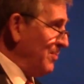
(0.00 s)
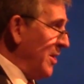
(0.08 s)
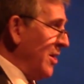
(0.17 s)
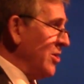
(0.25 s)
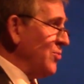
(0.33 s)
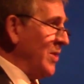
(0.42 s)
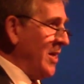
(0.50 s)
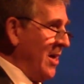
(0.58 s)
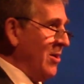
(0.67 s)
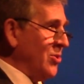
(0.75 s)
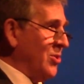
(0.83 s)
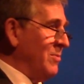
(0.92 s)
because we
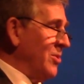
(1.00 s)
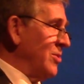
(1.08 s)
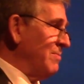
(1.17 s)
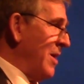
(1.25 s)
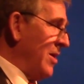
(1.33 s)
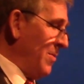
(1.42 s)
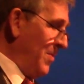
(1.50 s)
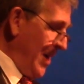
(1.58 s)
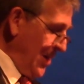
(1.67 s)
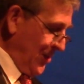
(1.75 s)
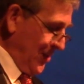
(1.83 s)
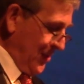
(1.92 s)
care so much about our
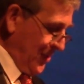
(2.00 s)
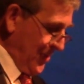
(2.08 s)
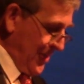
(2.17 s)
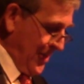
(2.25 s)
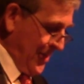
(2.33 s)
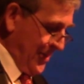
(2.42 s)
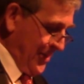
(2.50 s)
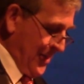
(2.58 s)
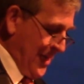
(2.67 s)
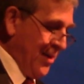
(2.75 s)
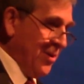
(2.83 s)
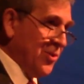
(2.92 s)
patients
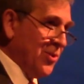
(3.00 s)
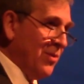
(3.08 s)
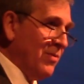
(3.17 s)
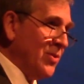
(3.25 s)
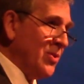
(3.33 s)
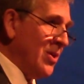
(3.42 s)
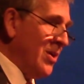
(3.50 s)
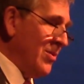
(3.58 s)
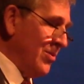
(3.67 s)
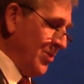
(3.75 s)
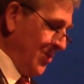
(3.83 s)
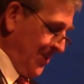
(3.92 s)
and our service to
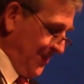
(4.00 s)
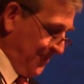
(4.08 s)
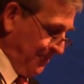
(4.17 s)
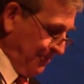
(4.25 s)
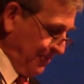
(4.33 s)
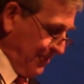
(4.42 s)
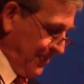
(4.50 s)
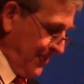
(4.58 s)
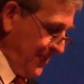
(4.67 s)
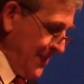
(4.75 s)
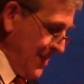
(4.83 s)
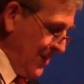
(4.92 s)
others.
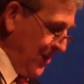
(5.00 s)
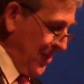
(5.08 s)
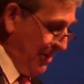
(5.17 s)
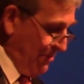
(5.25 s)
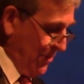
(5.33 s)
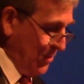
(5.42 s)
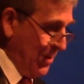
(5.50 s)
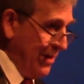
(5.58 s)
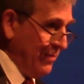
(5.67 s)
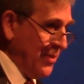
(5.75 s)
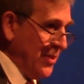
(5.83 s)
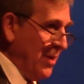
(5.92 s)
Some of us
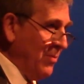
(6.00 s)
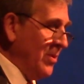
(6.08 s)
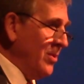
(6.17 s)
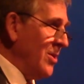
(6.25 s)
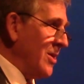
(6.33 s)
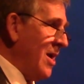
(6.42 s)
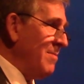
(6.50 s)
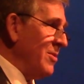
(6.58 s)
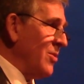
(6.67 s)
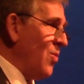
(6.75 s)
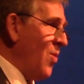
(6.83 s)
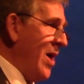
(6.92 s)
might even say, well, look, I'm
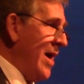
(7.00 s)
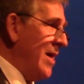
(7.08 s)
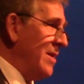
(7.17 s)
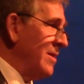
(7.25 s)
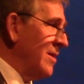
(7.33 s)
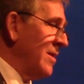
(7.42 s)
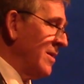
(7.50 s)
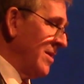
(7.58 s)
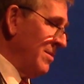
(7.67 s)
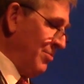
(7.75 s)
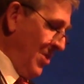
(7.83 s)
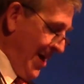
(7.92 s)
a quiet,
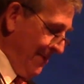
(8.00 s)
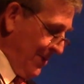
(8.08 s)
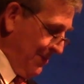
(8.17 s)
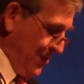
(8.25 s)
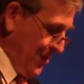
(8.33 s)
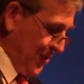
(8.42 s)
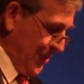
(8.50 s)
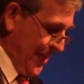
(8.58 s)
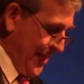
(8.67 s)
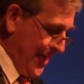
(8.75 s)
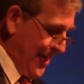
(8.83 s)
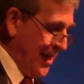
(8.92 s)
private
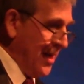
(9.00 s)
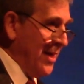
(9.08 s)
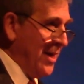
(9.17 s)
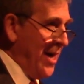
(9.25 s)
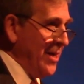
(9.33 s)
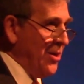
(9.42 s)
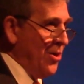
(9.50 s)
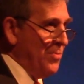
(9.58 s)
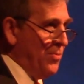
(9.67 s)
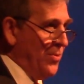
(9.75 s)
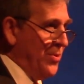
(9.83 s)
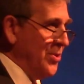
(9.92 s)
person, and I
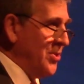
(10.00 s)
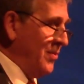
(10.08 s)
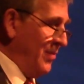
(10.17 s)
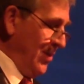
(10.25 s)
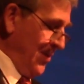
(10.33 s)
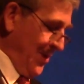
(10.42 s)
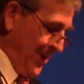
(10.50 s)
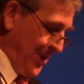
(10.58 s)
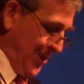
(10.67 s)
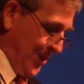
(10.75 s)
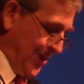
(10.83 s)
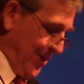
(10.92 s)
cope with the severe
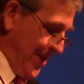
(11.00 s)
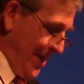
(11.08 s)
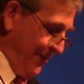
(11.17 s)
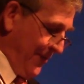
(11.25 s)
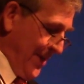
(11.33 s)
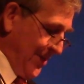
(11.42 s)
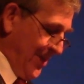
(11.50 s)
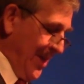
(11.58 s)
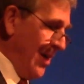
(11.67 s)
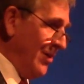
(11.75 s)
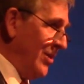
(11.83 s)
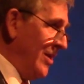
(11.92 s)
illnesses that I face
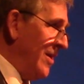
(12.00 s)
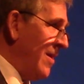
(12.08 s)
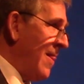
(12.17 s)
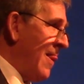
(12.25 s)
daily